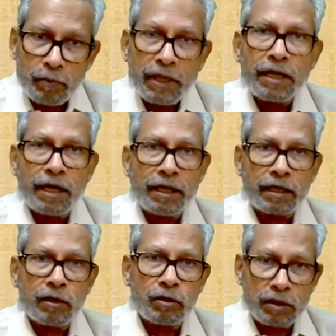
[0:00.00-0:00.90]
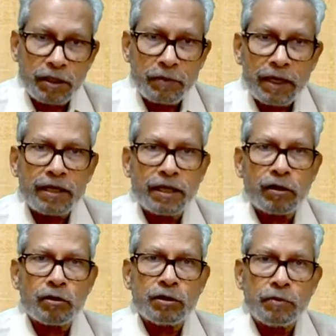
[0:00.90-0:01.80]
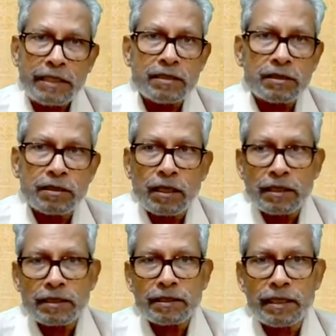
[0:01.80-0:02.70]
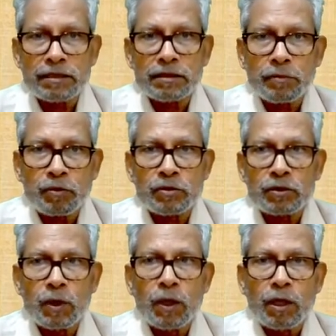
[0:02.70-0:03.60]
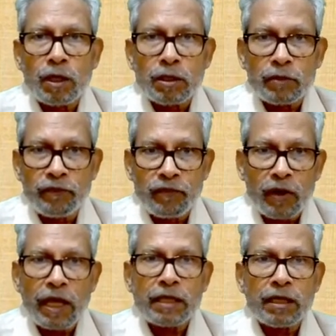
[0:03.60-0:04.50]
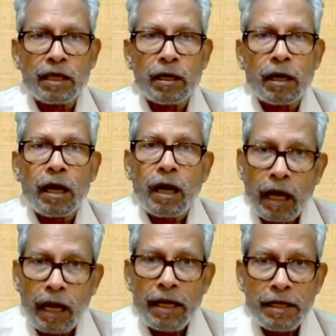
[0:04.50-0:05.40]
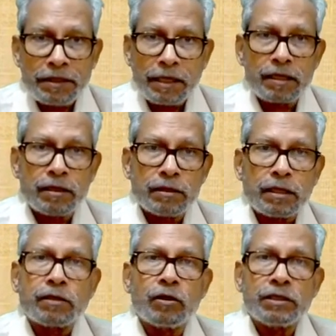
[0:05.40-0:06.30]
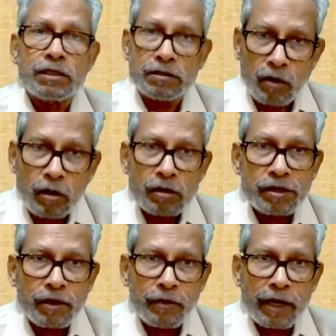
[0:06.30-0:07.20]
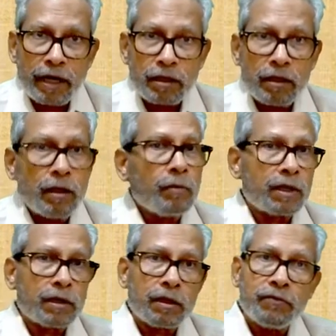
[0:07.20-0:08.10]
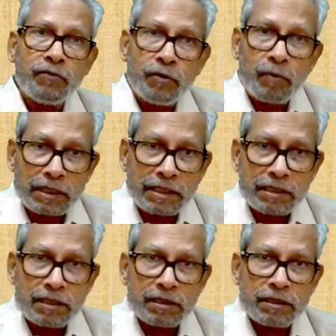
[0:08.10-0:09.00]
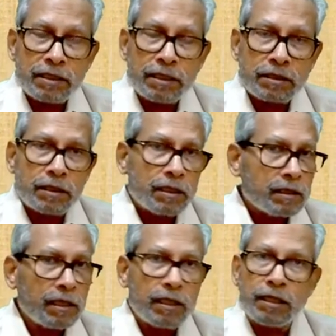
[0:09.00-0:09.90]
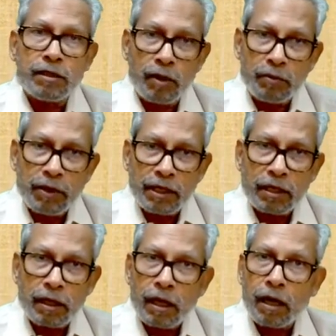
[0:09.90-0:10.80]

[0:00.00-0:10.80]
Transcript: bigger technology means in the sense, suppose where the high tech technology is not required, but if we purchase these things, then it will be